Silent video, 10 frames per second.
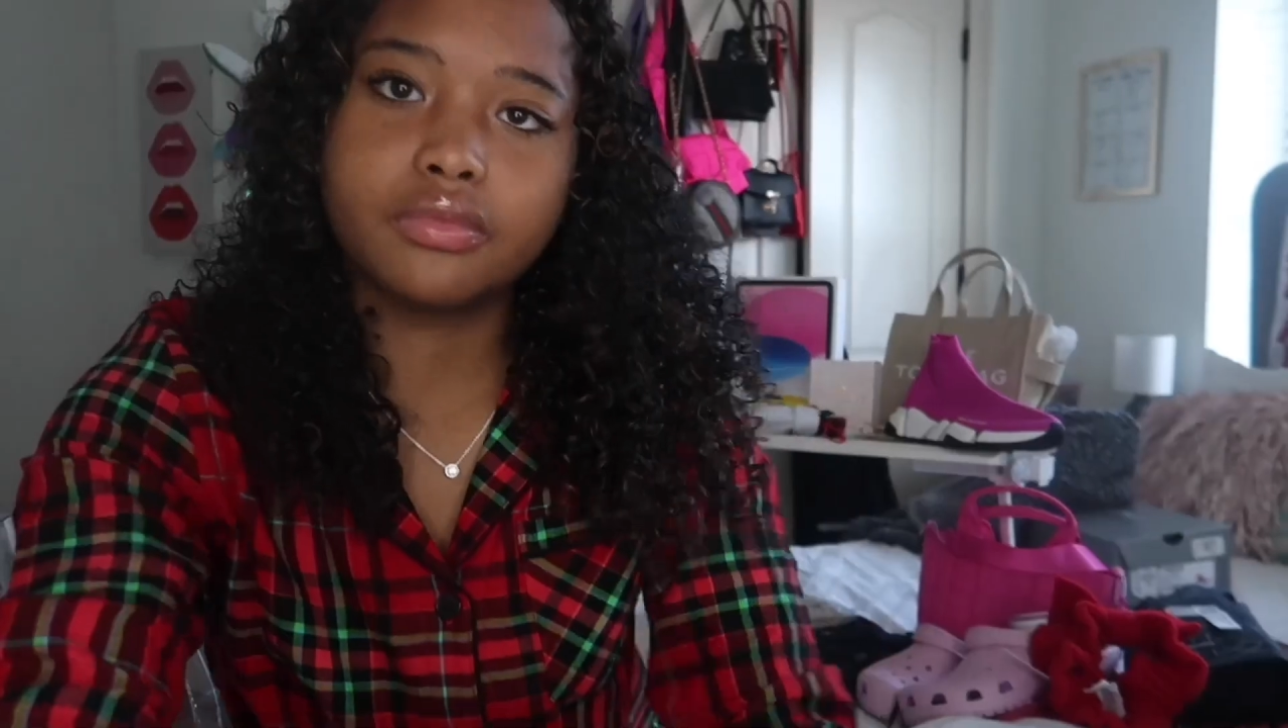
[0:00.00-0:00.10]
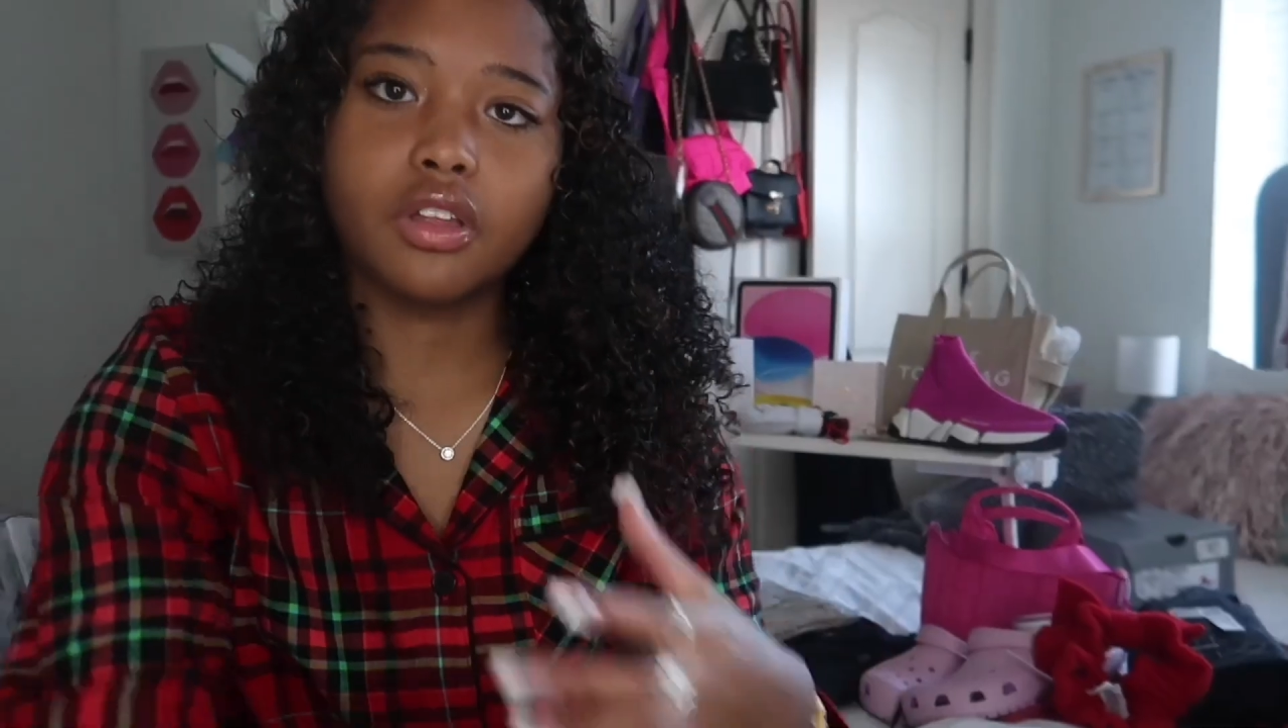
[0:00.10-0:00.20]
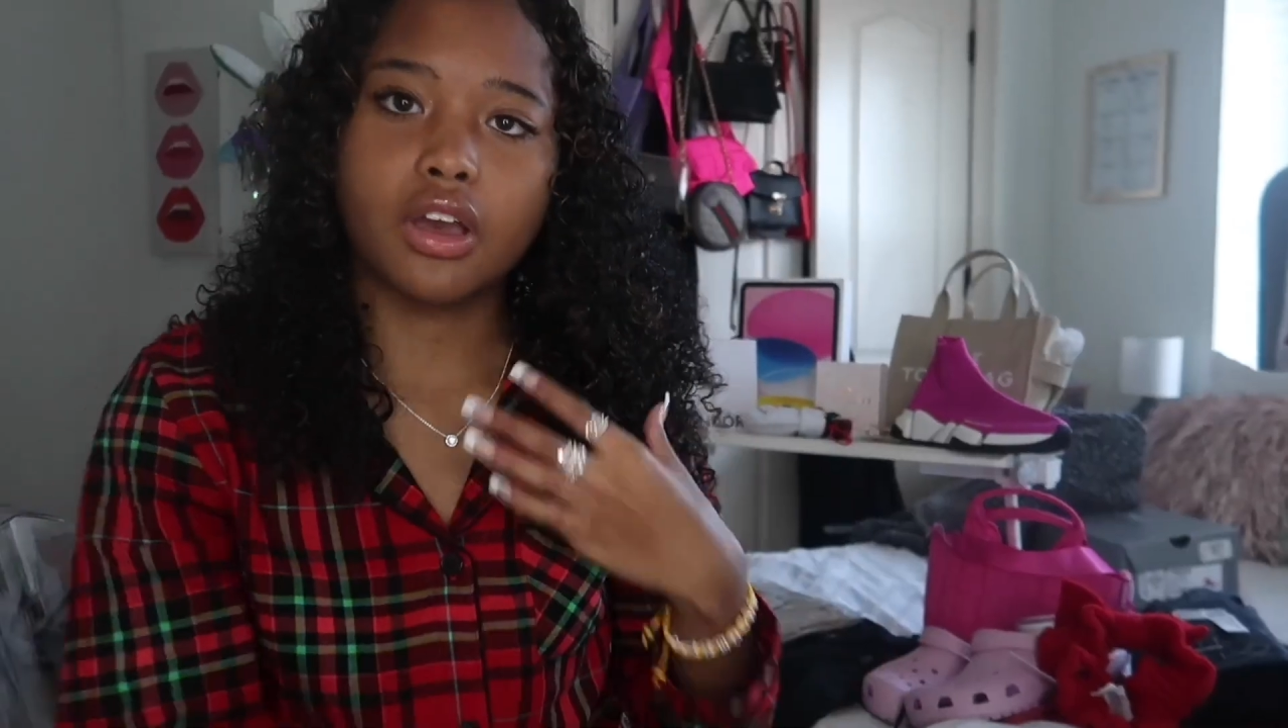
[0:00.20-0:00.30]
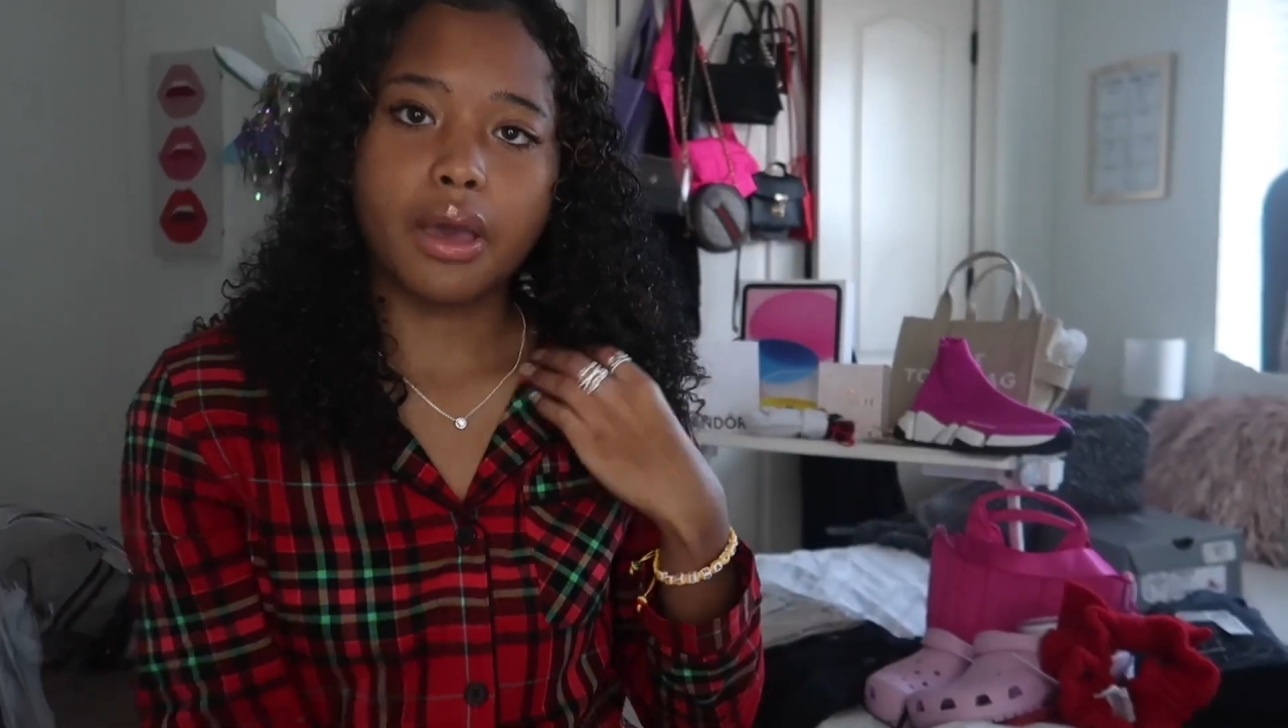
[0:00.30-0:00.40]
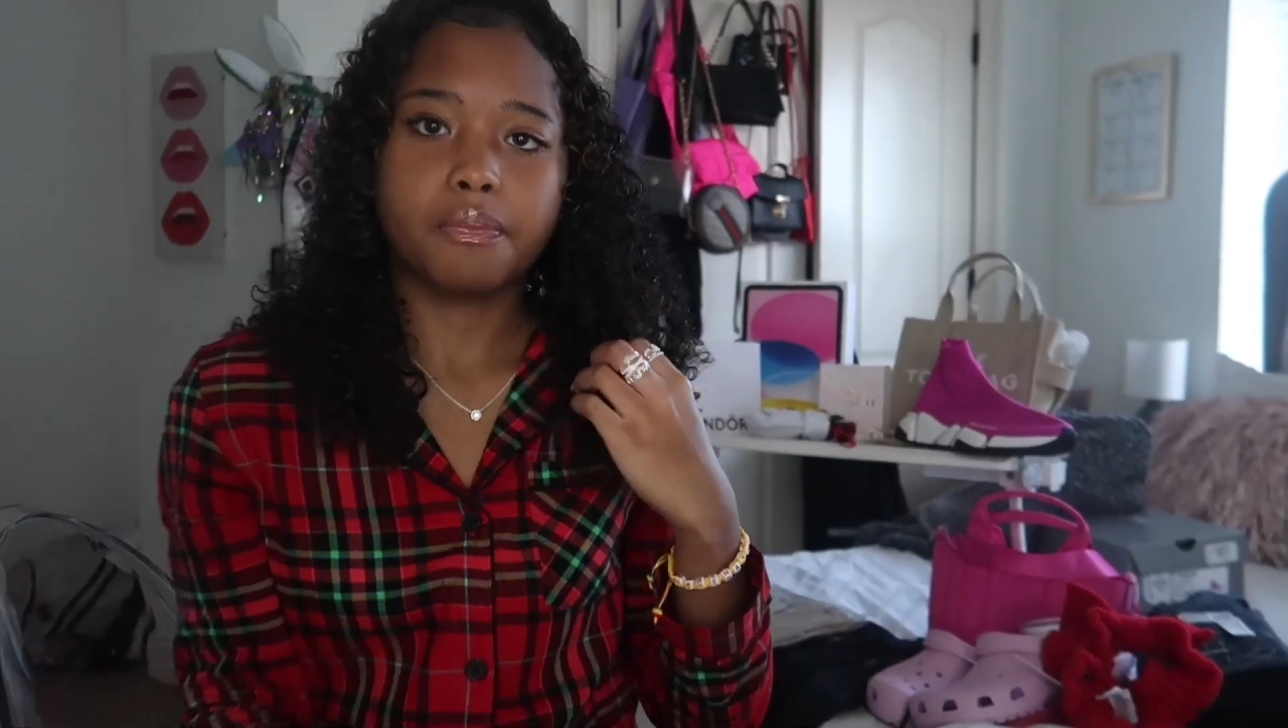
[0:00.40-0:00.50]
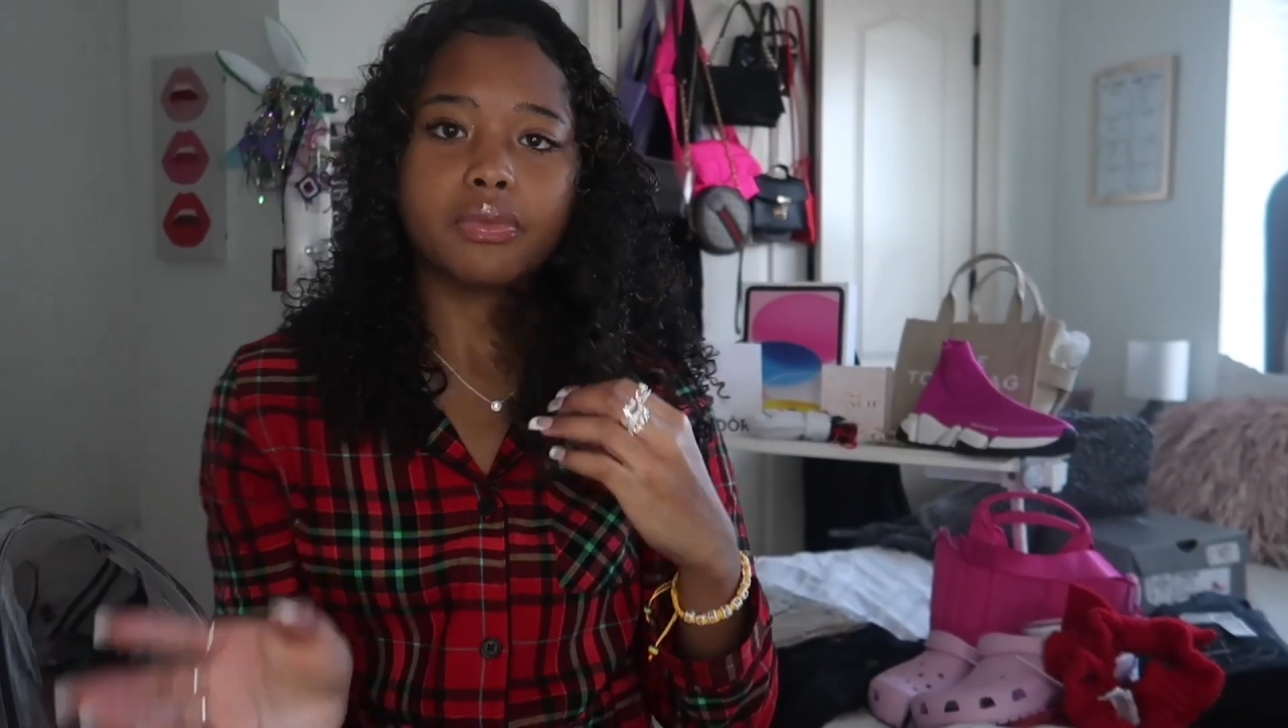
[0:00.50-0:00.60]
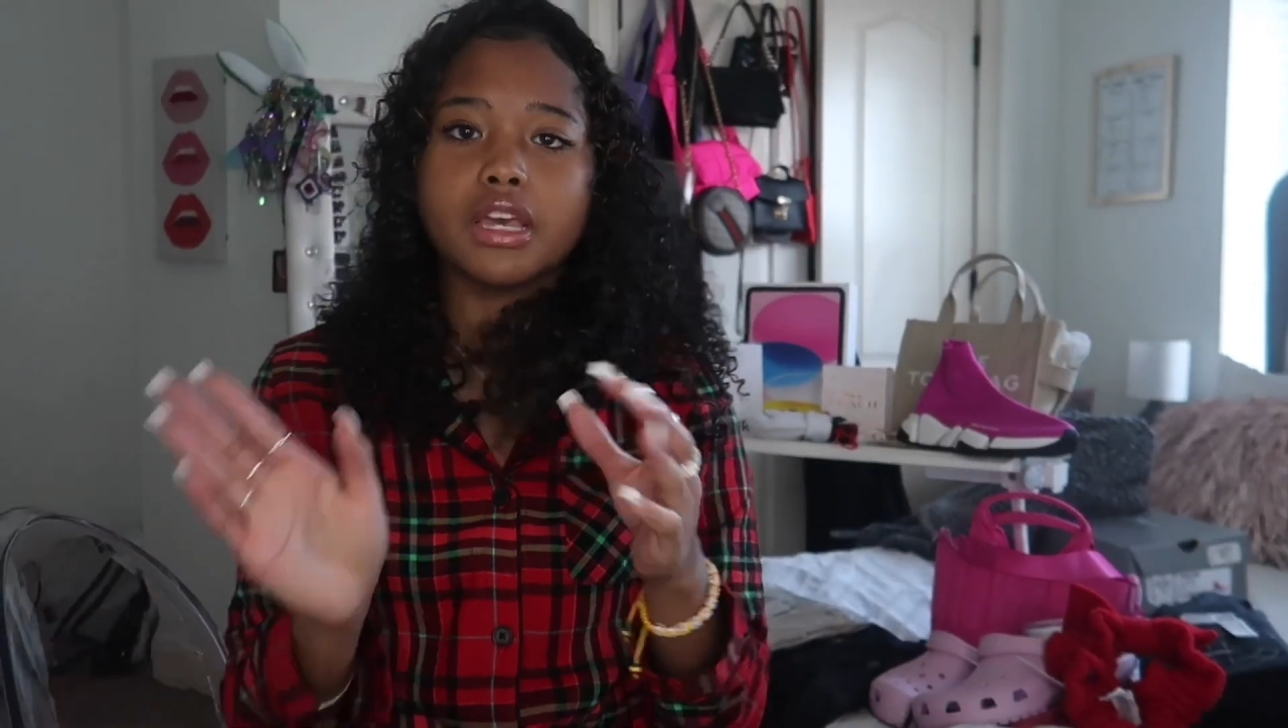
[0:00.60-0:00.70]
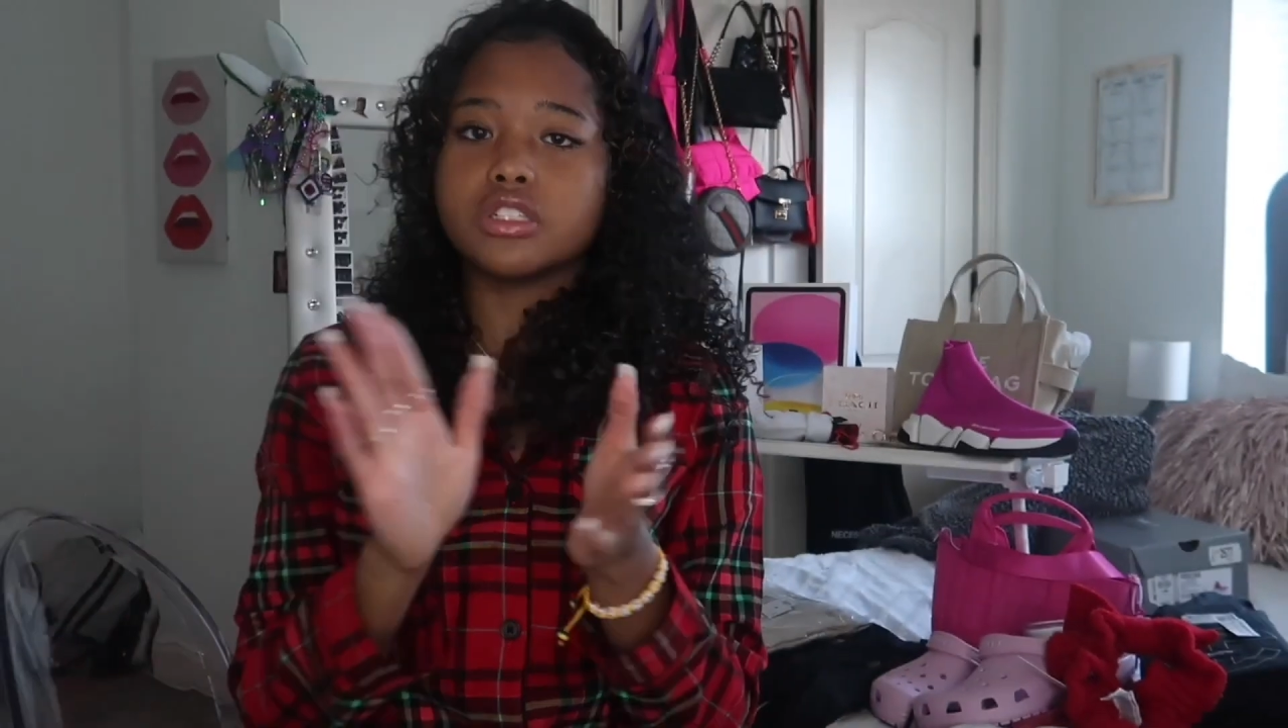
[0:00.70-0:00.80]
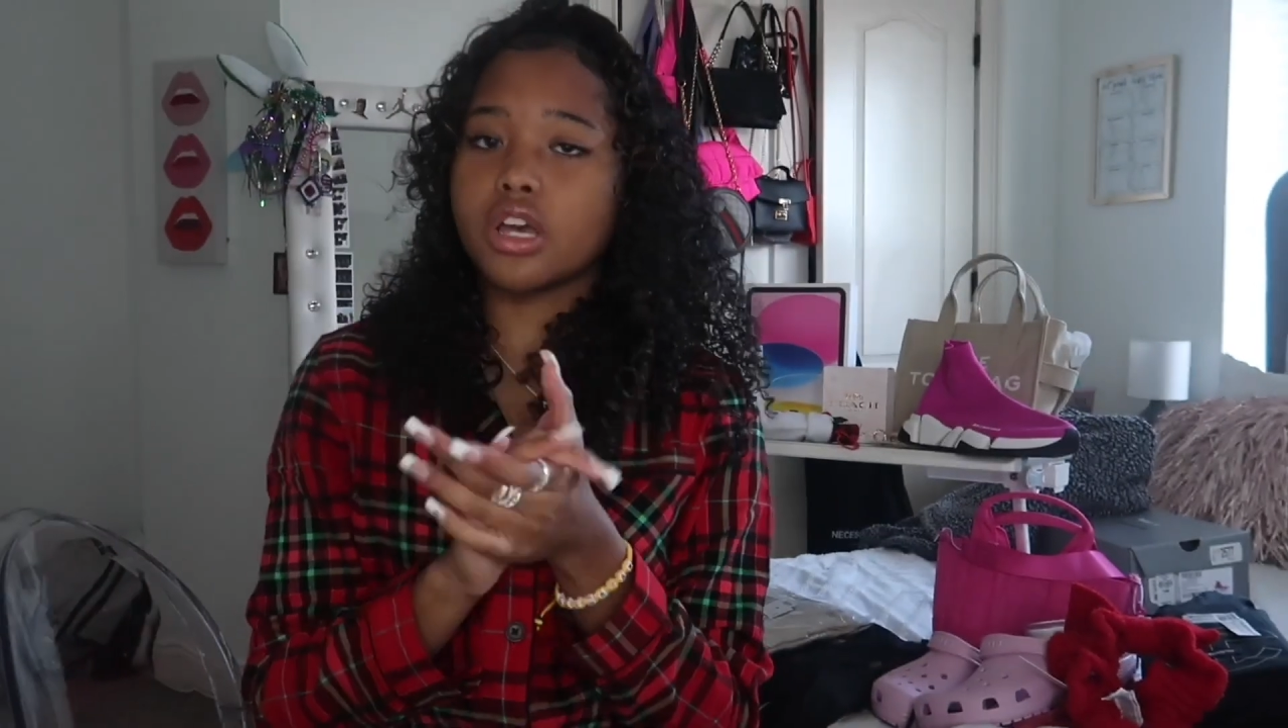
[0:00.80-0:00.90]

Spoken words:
okay, it's